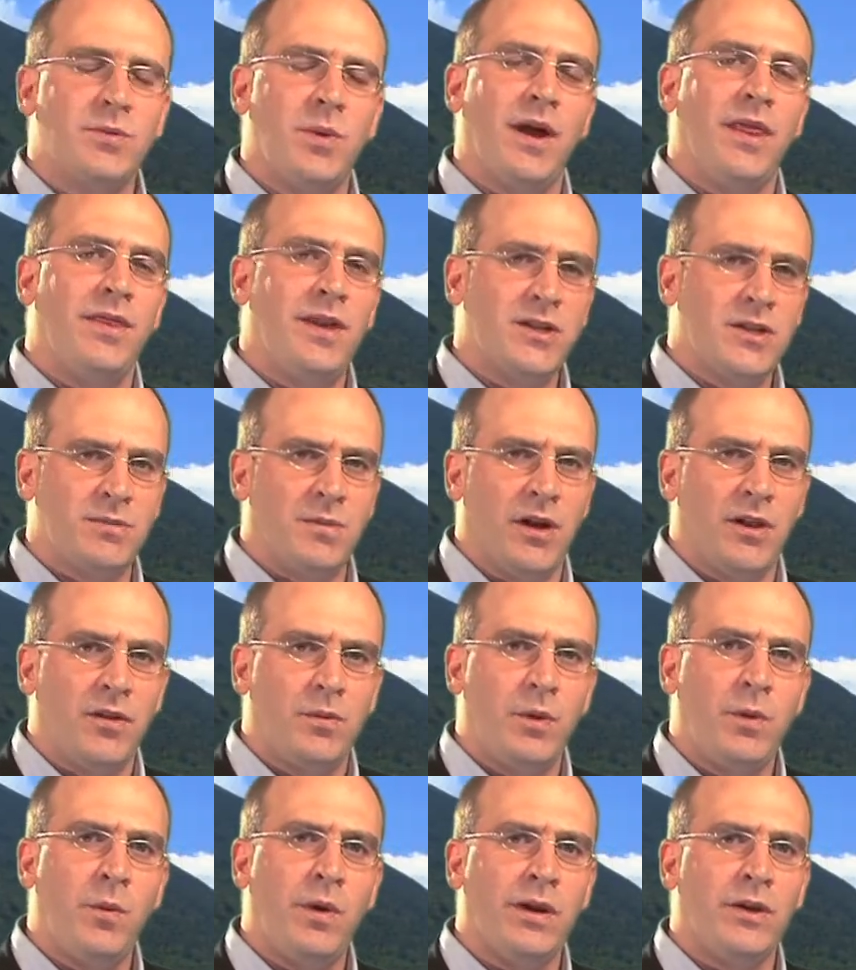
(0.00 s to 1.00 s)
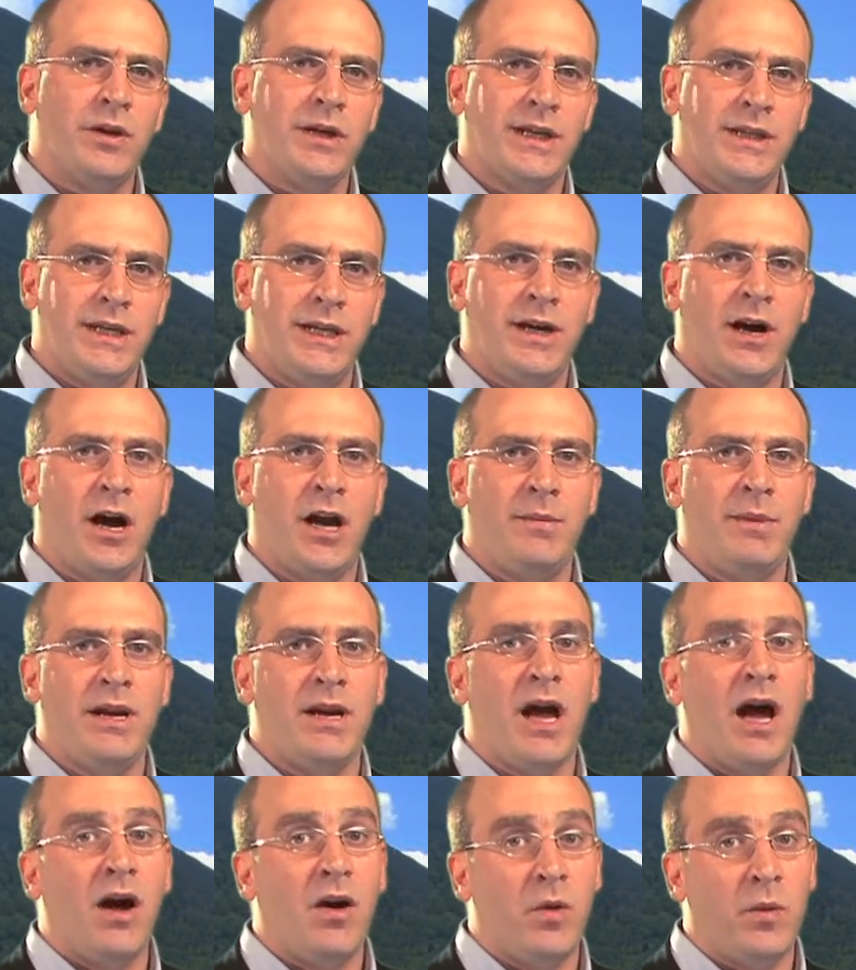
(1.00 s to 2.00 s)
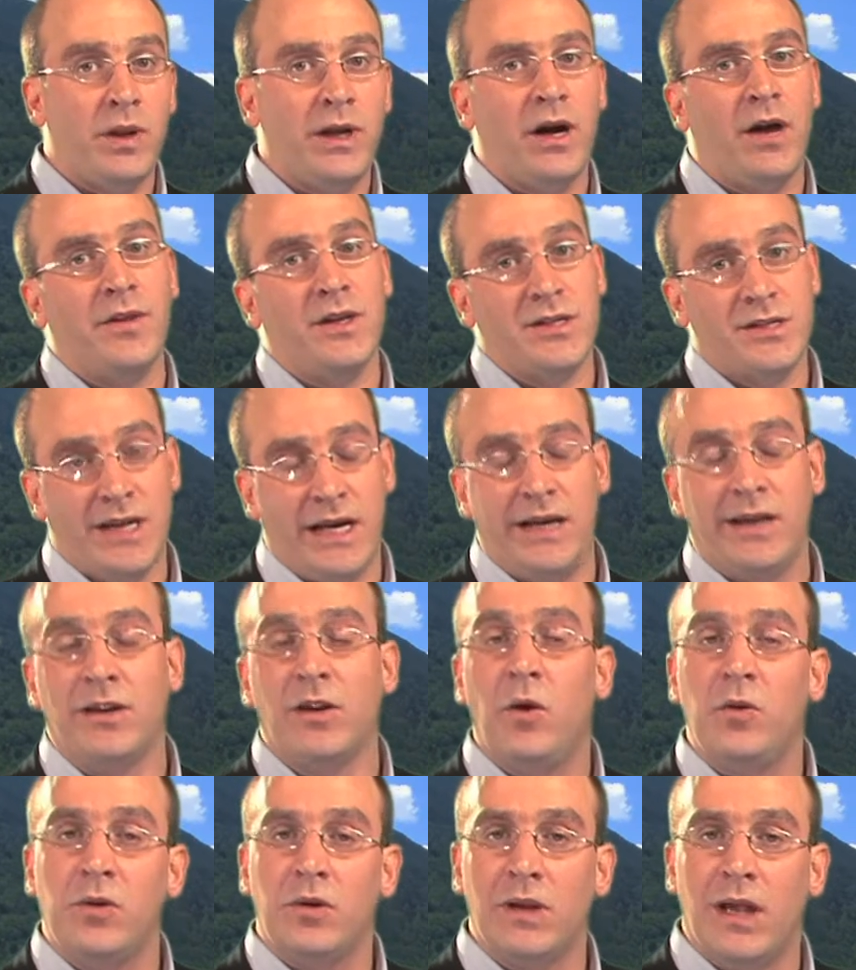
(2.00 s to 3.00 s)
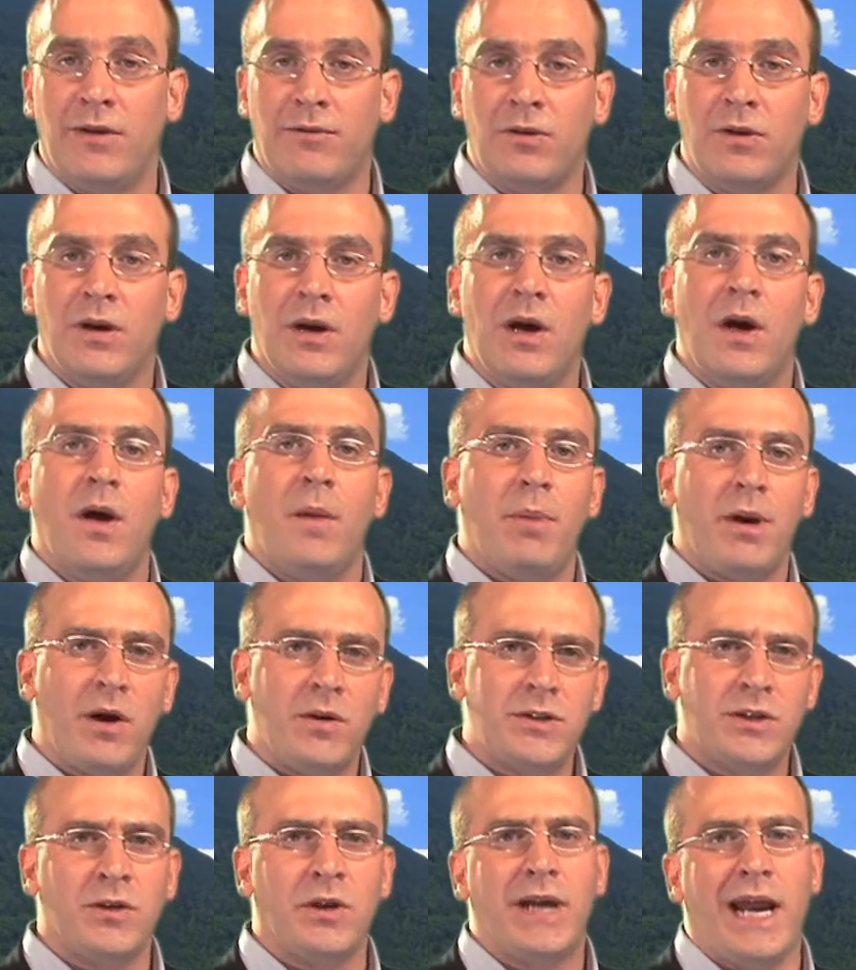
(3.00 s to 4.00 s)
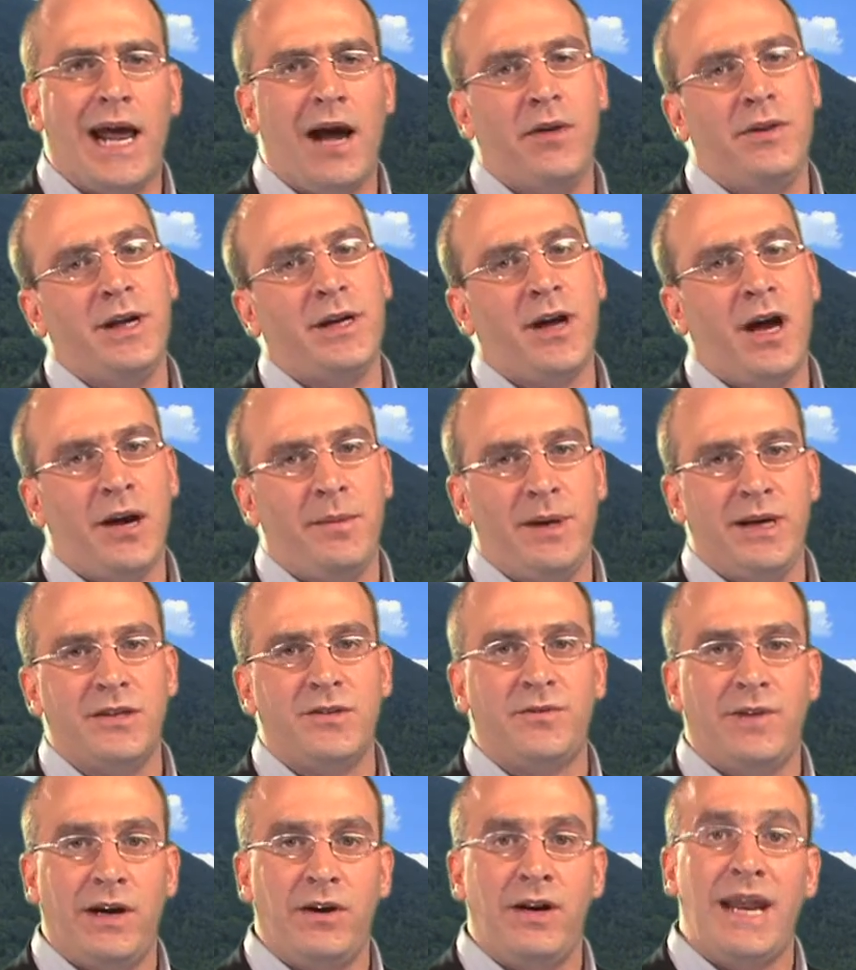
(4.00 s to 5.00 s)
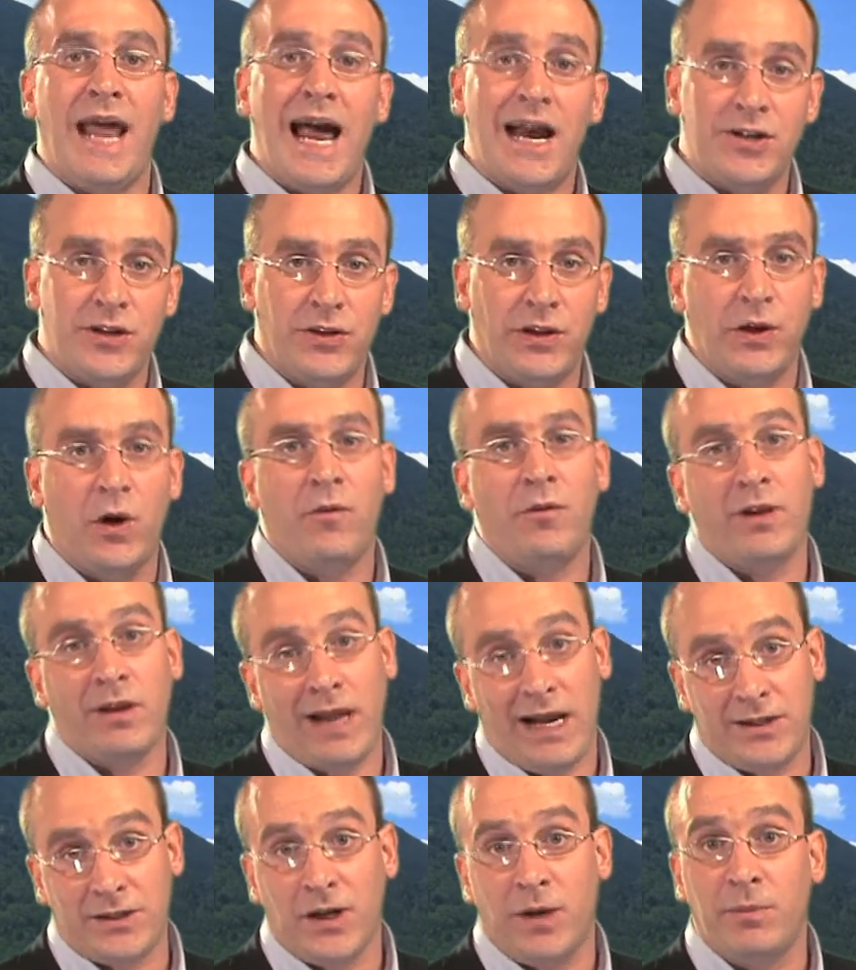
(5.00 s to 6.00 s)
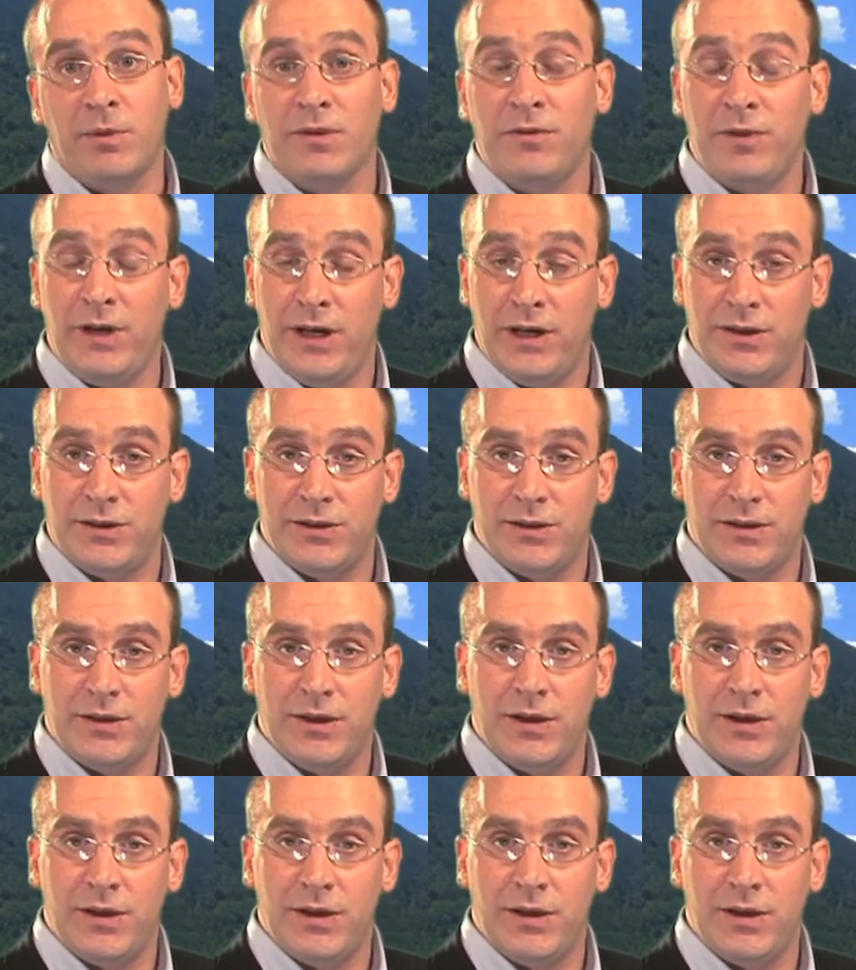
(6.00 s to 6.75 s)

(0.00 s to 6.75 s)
why this month we want to look at the economy not only on the state and local level, but also look at how the economy has fared nationally over the last couple of years.